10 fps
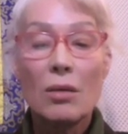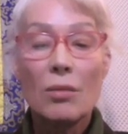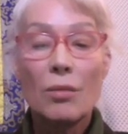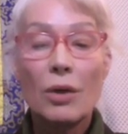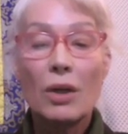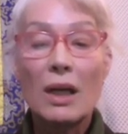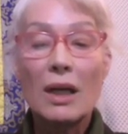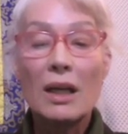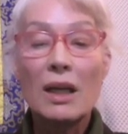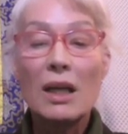but
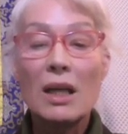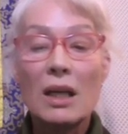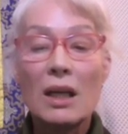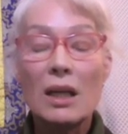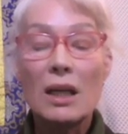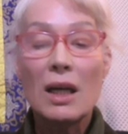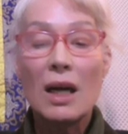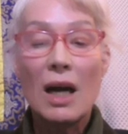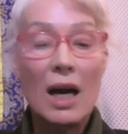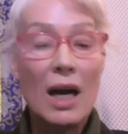clinging
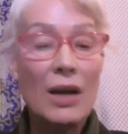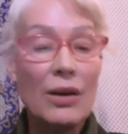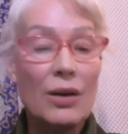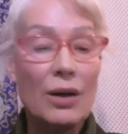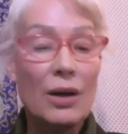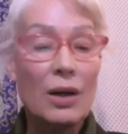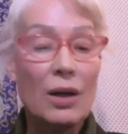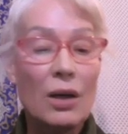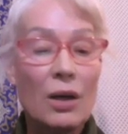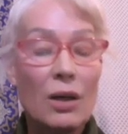either
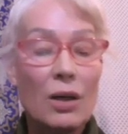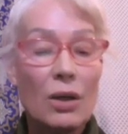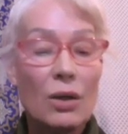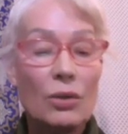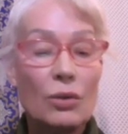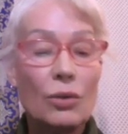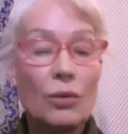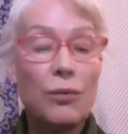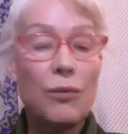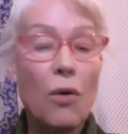
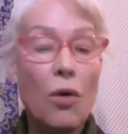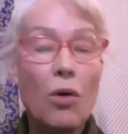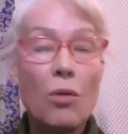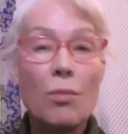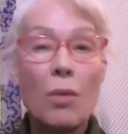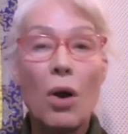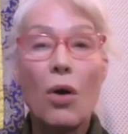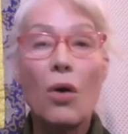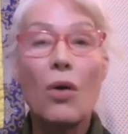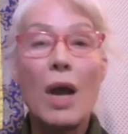to form
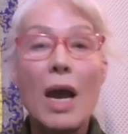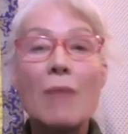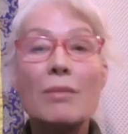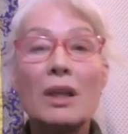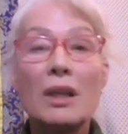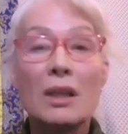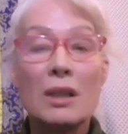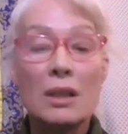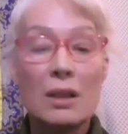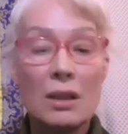or
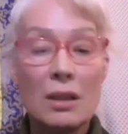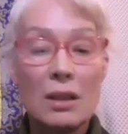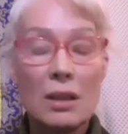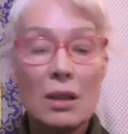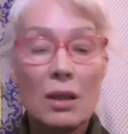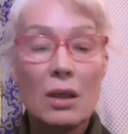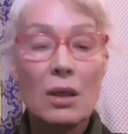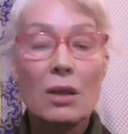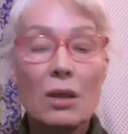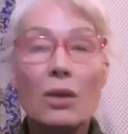emptiness
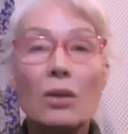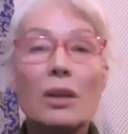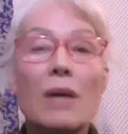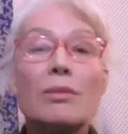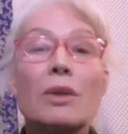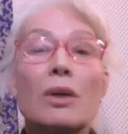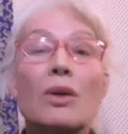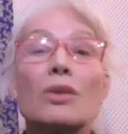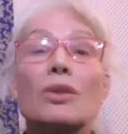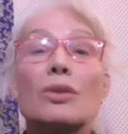condemns
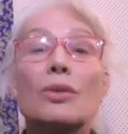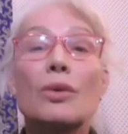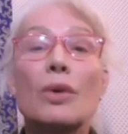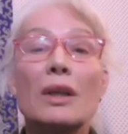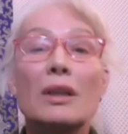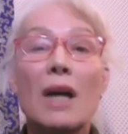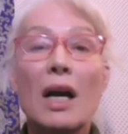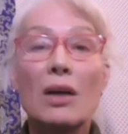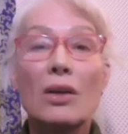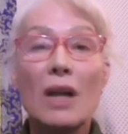us to
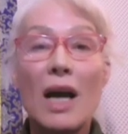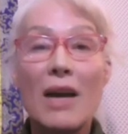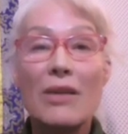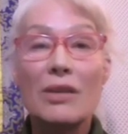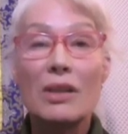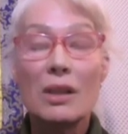entangled lives.